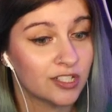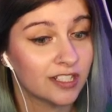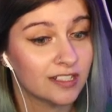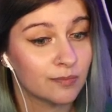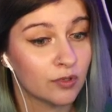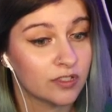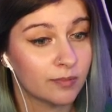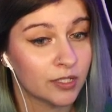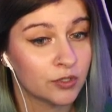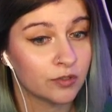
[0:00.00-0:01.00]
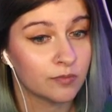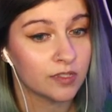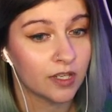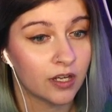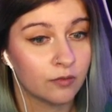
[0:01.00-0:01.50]
as most mushrooms.
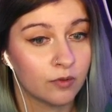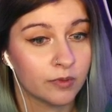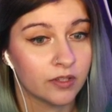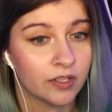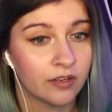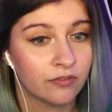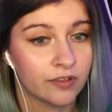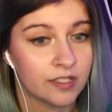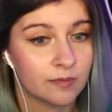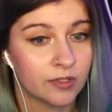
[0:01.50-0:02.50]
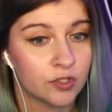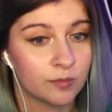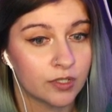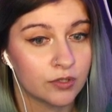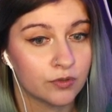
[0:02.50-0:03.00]
Well, we're looking for a spongy
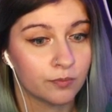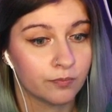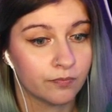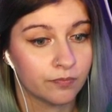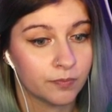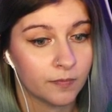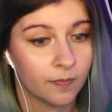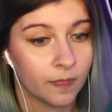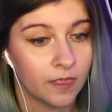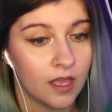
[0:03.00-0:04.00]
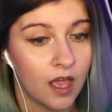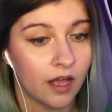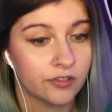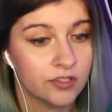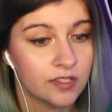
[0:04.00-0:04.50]
mushroom.
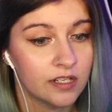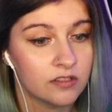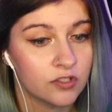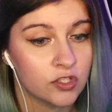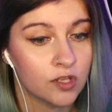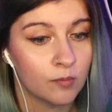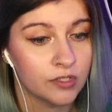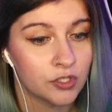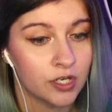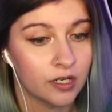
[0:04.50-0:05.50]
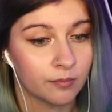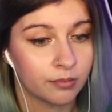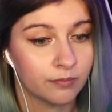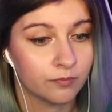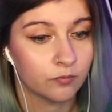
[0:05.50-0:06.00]
Undersides are somewhat sharp.
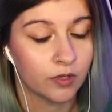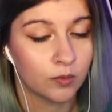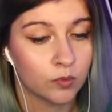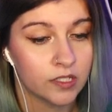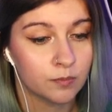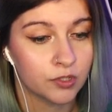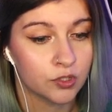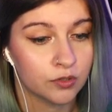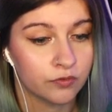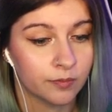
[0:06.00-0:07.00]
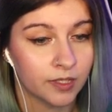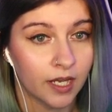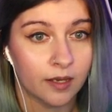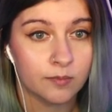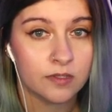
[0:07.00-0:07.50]
Red warts protrude from the
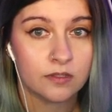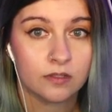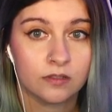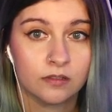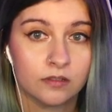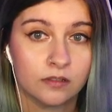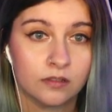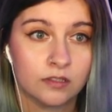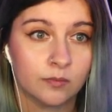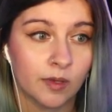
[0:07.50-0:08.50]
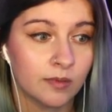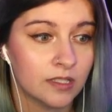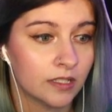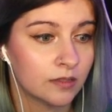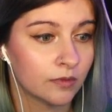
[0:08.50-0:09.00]
caps. So maybe it's
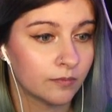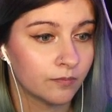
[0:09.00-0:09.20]
this one.